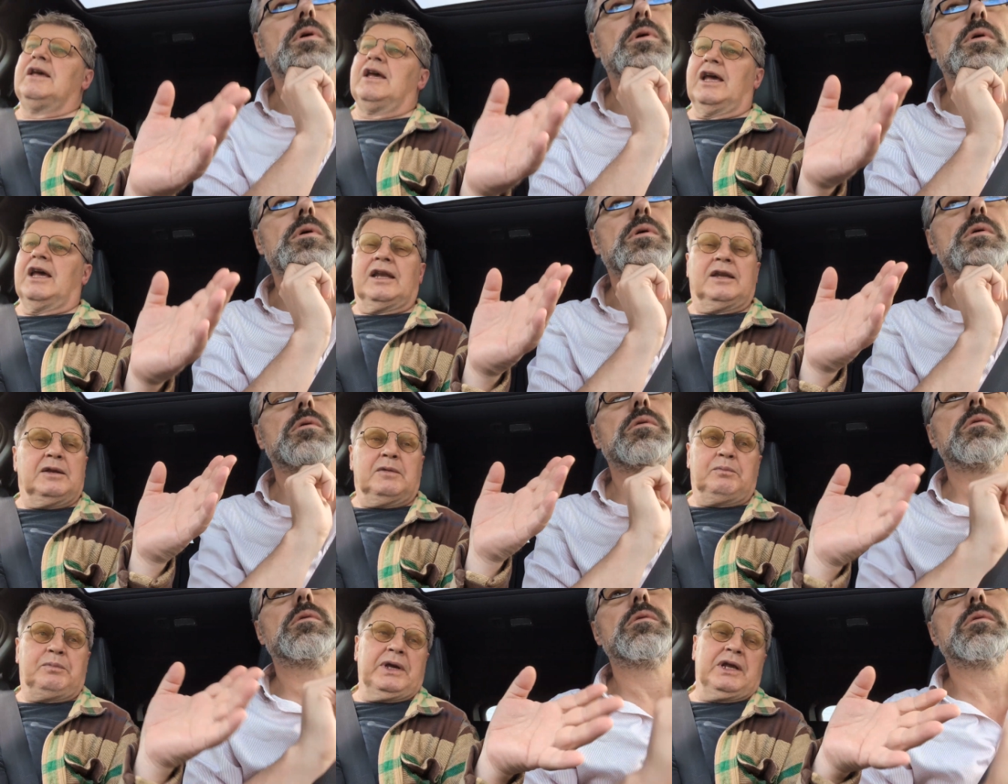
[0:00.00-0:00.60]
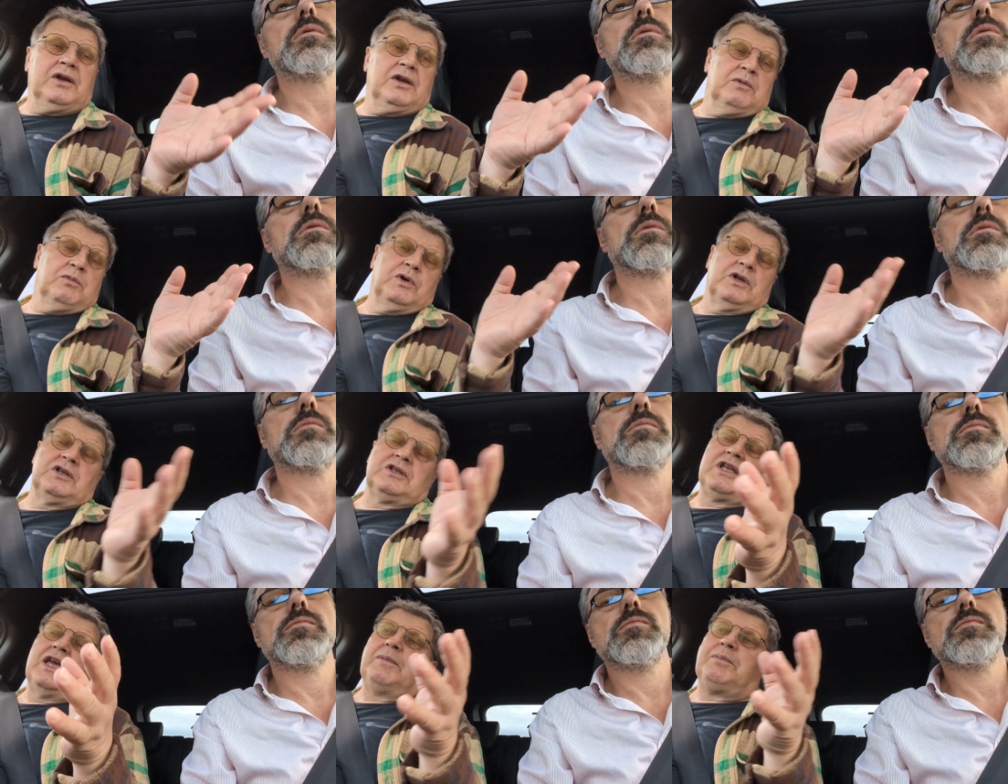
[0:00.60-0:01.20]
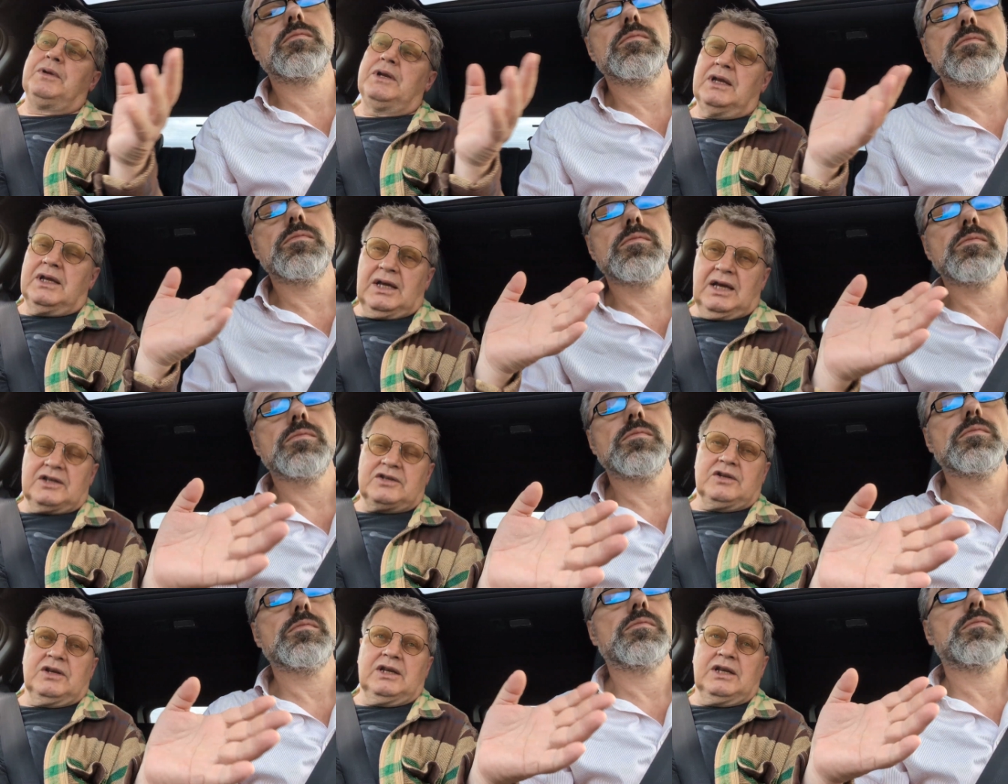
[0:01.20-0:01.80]
and in period what is happening
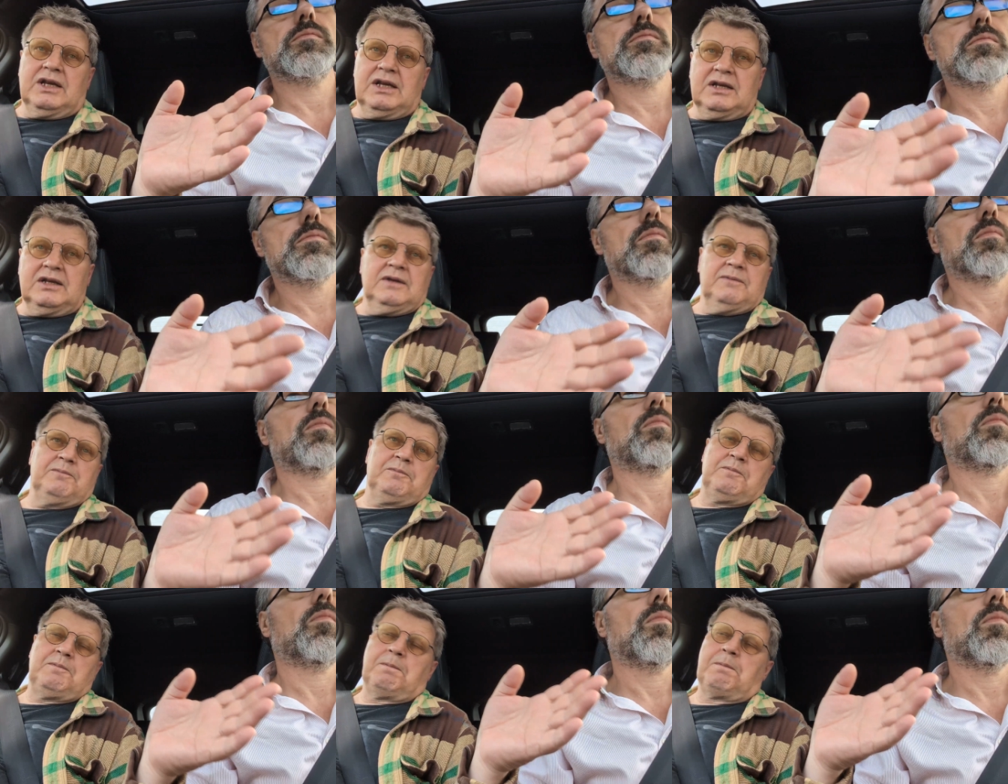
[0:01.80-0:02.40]
actually in